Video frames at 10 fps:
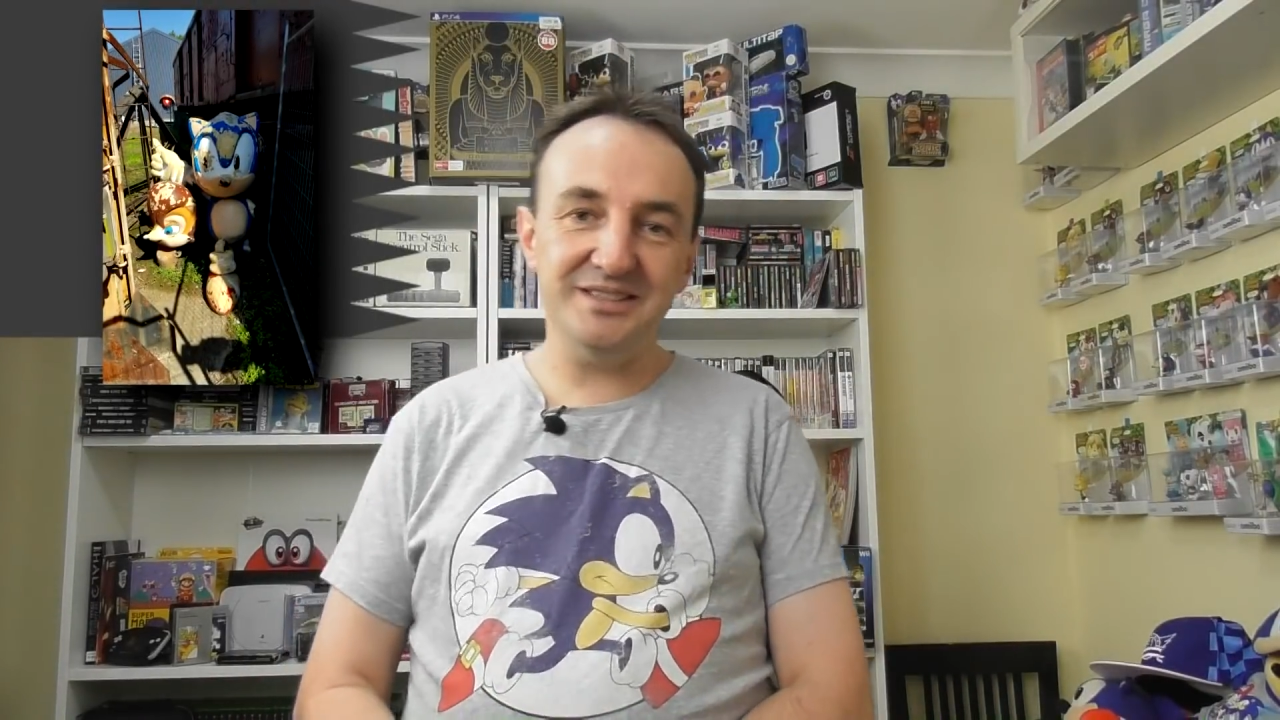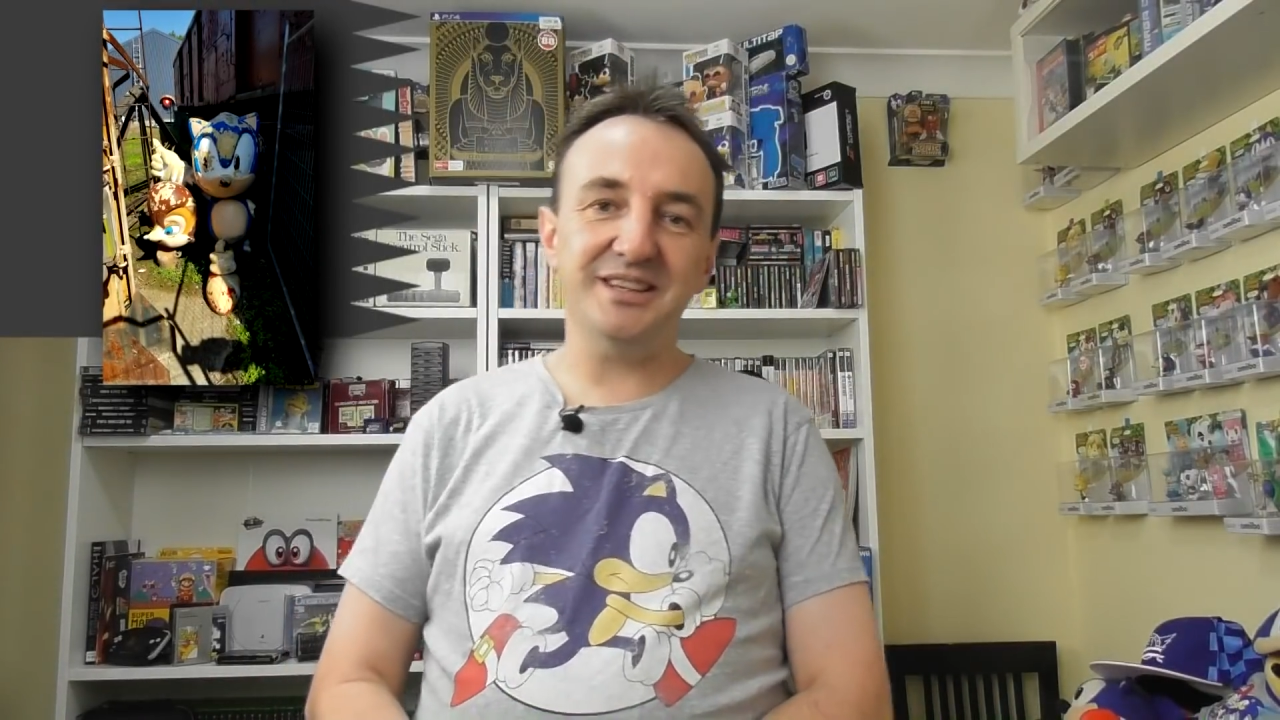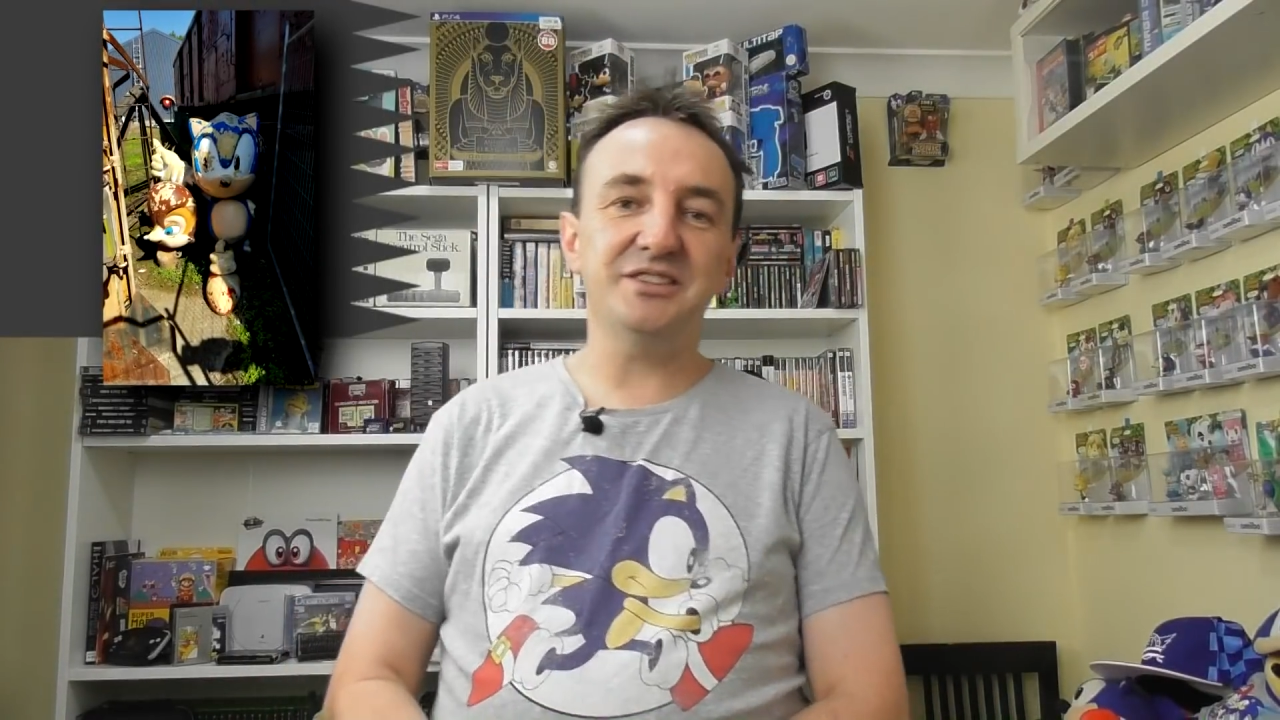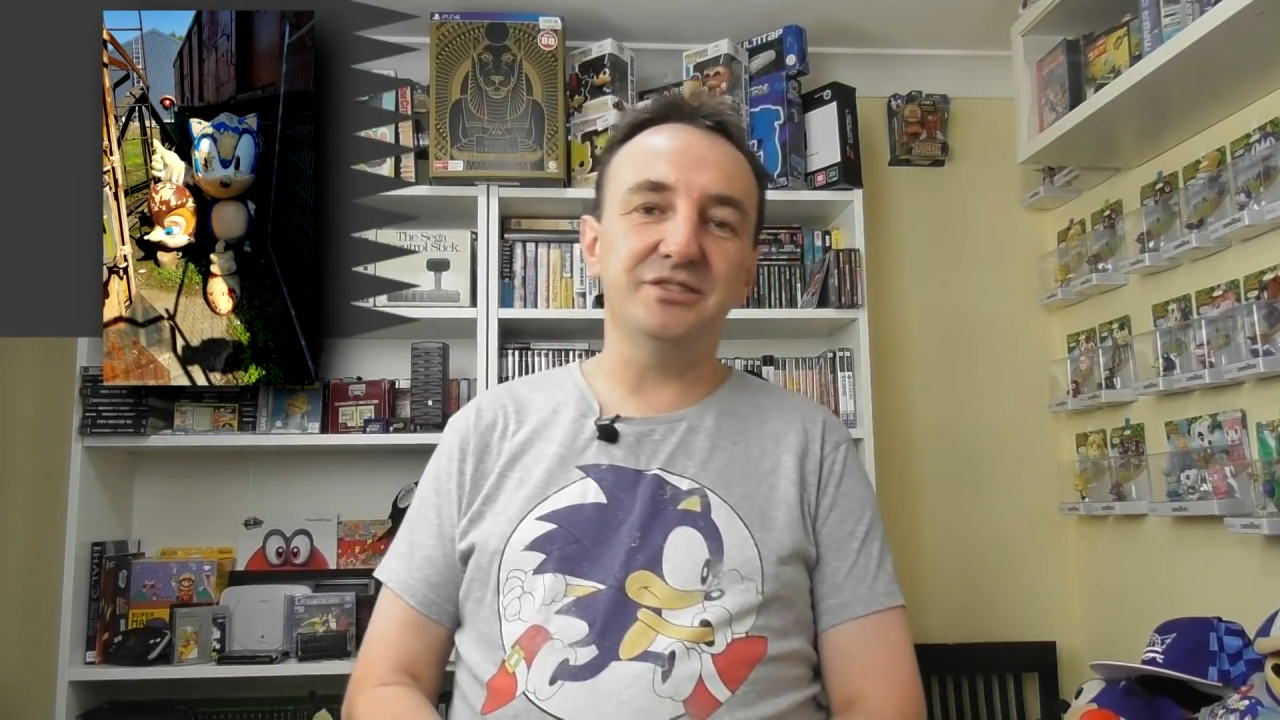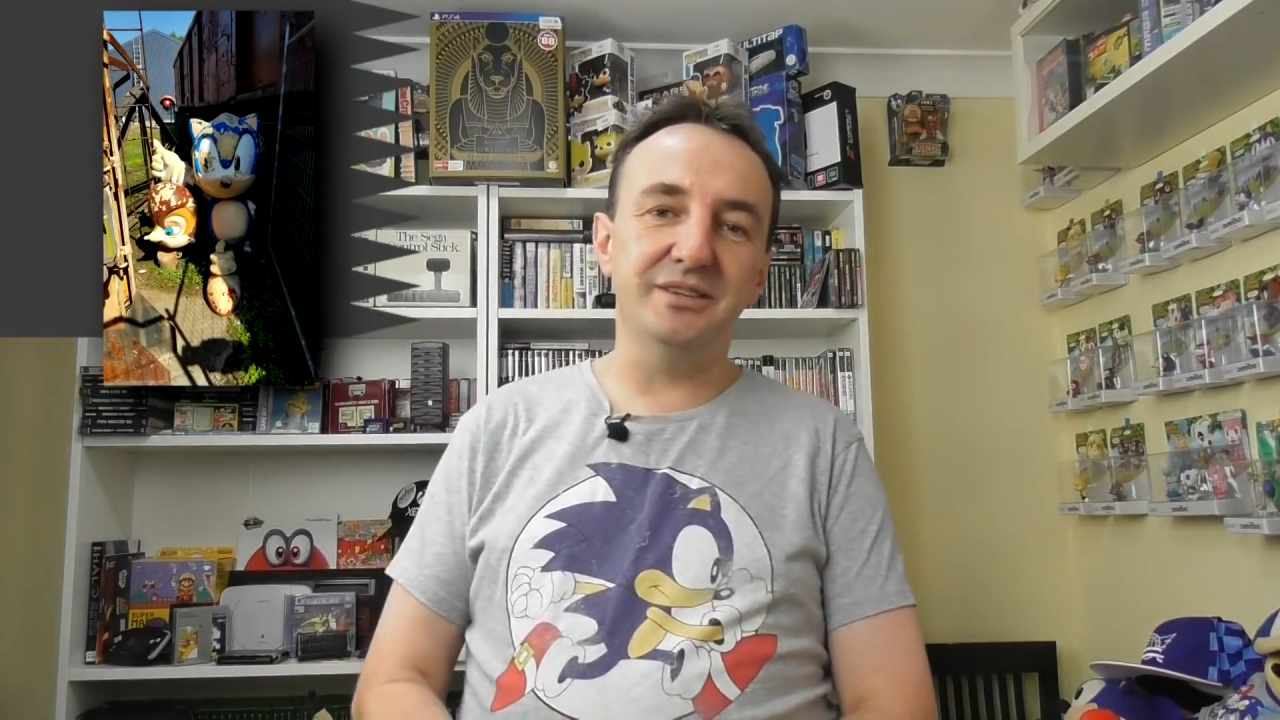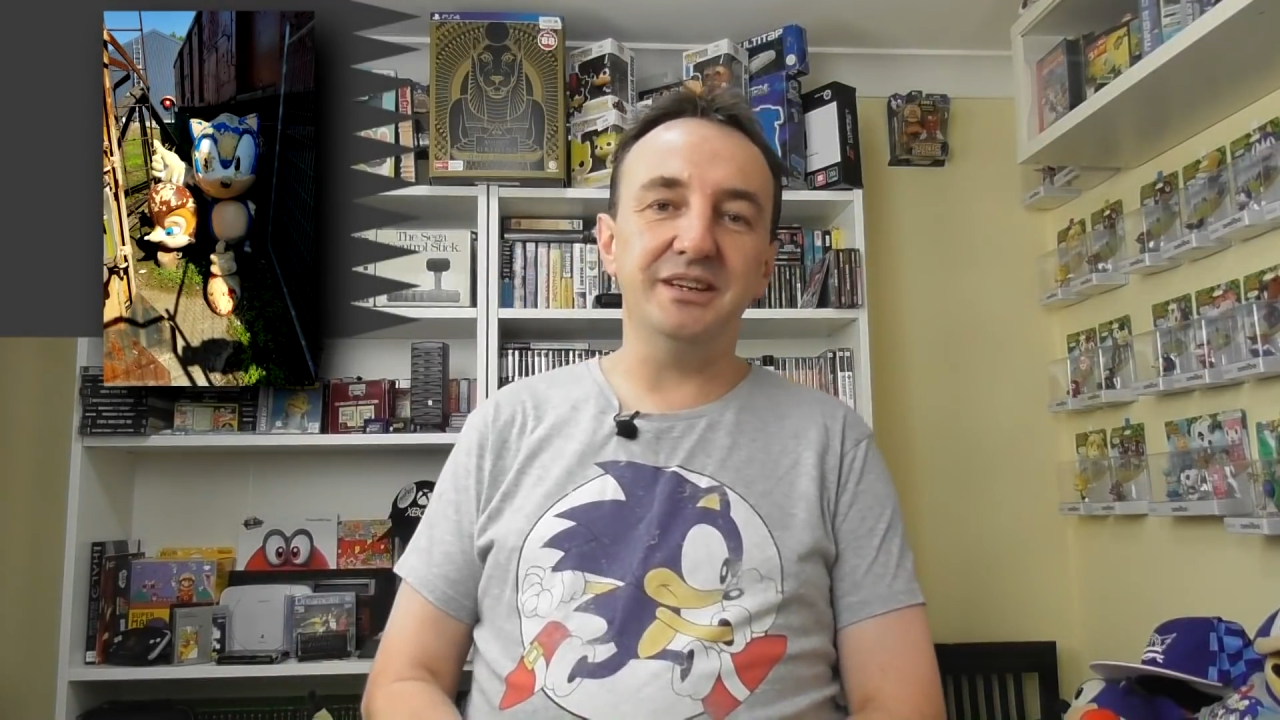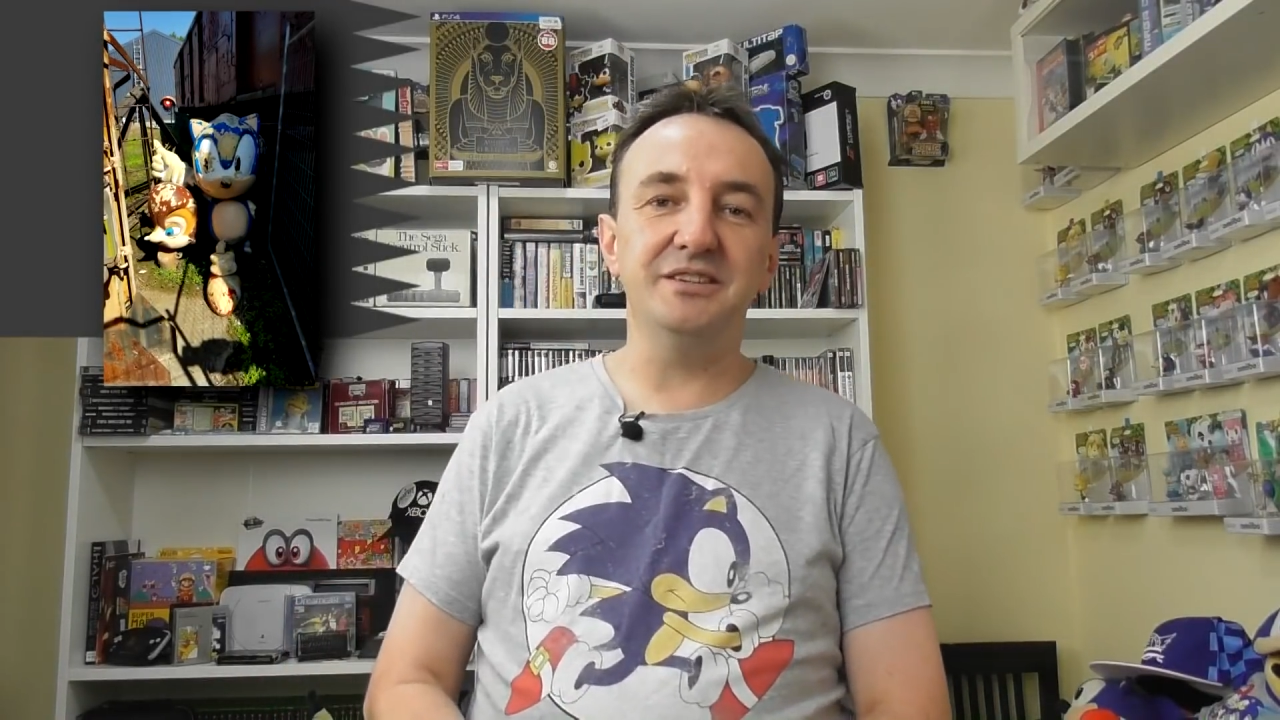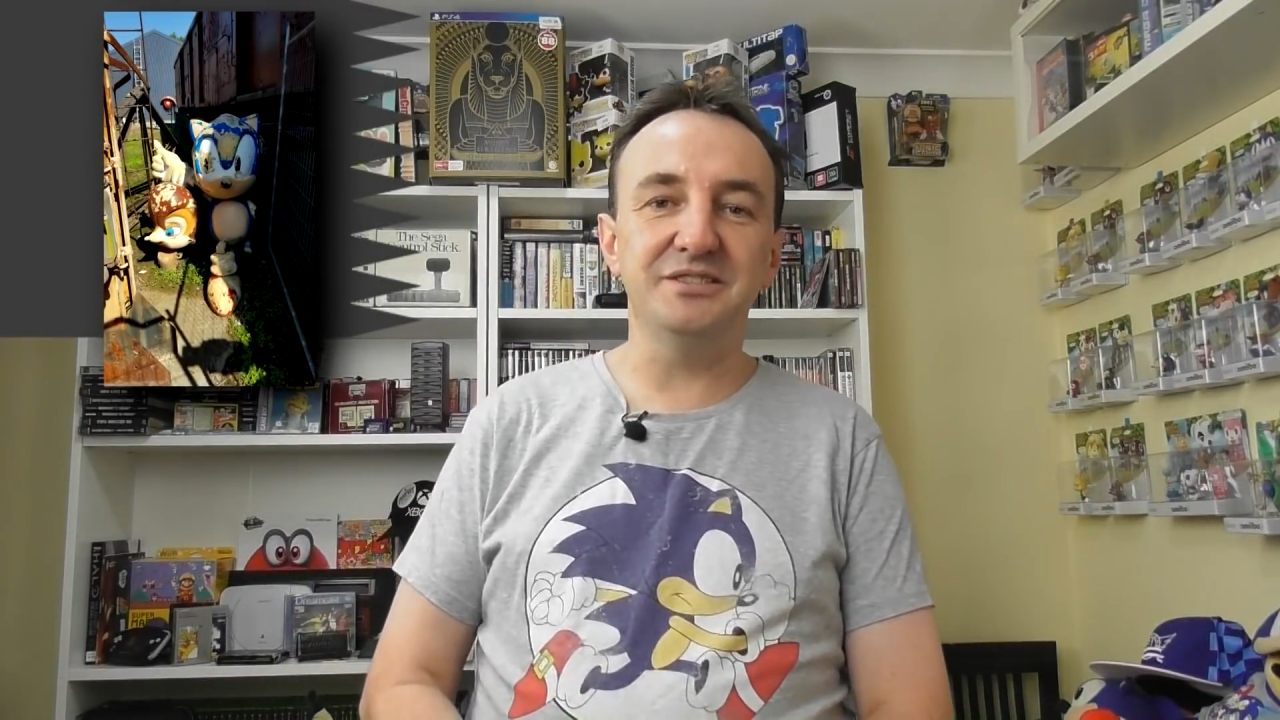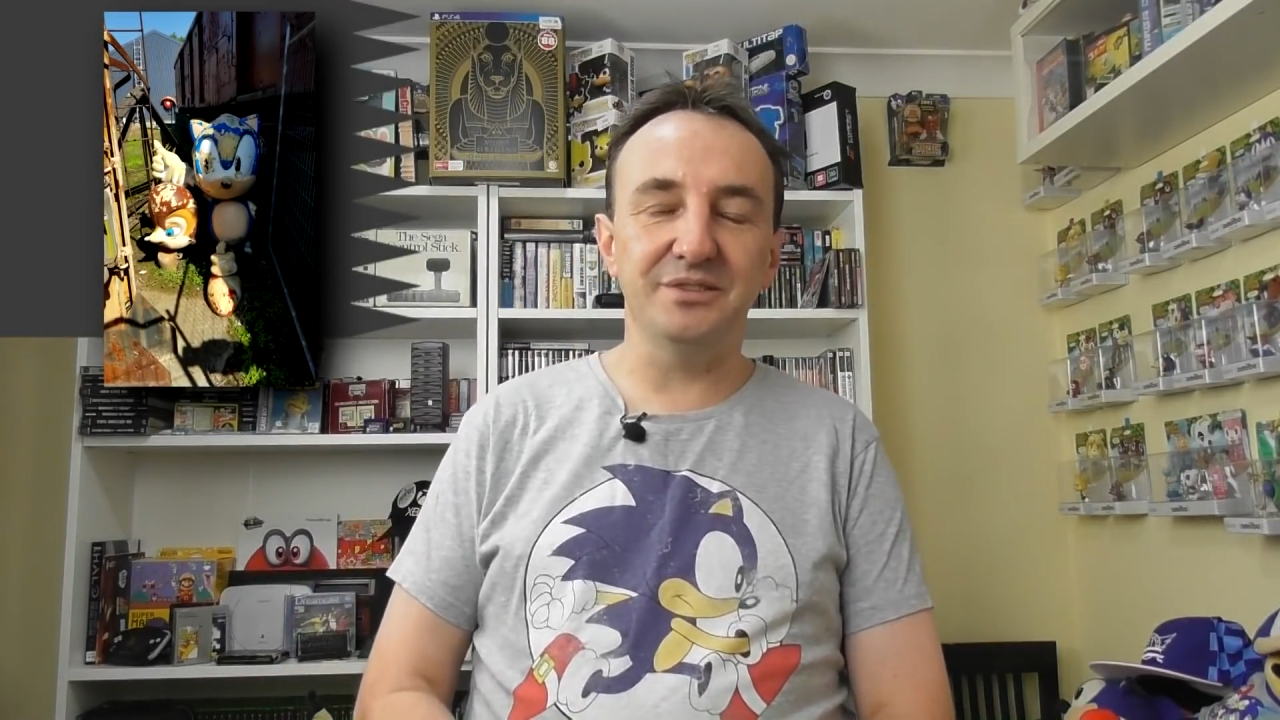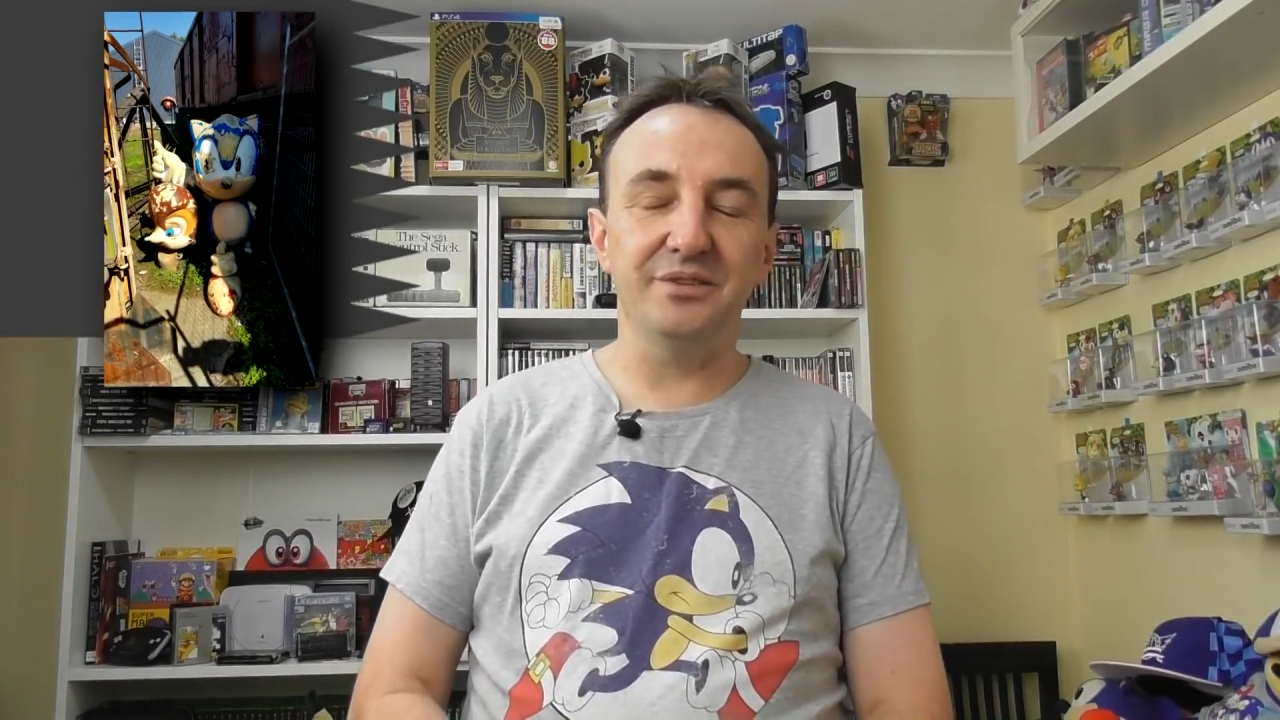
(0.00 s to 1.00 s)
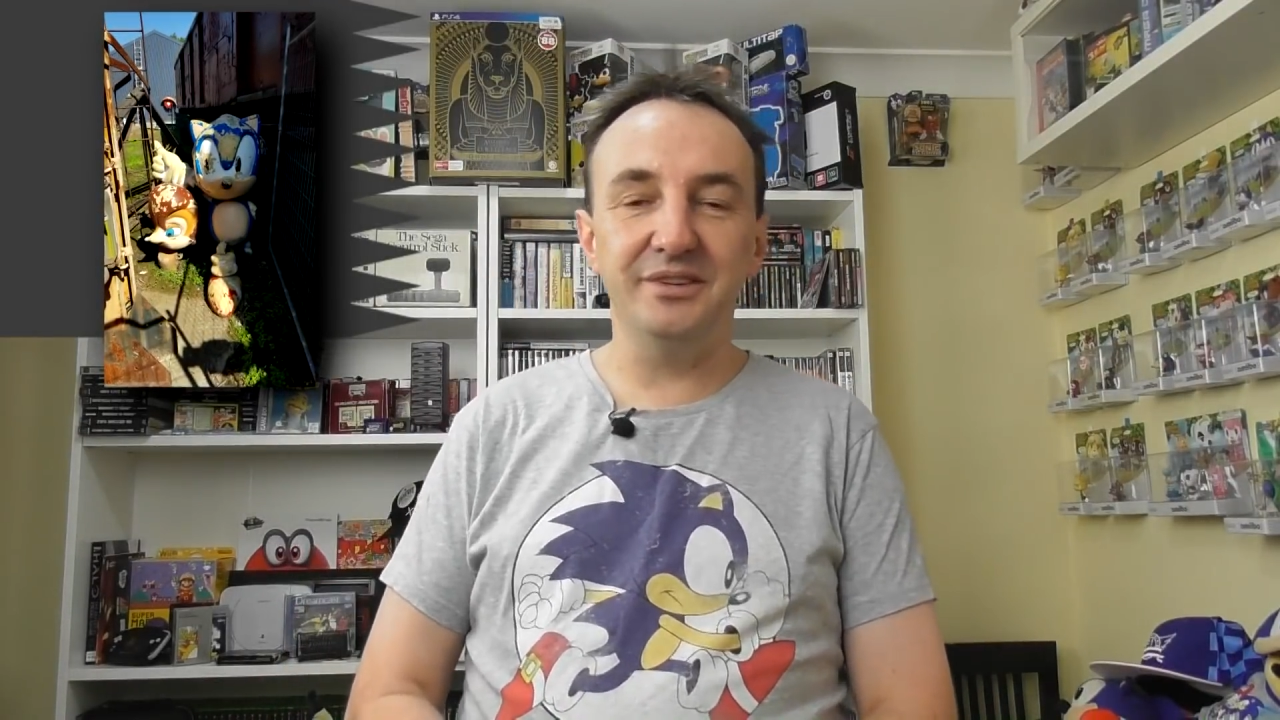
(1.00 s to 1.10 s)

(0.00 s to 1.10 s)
statue that you saw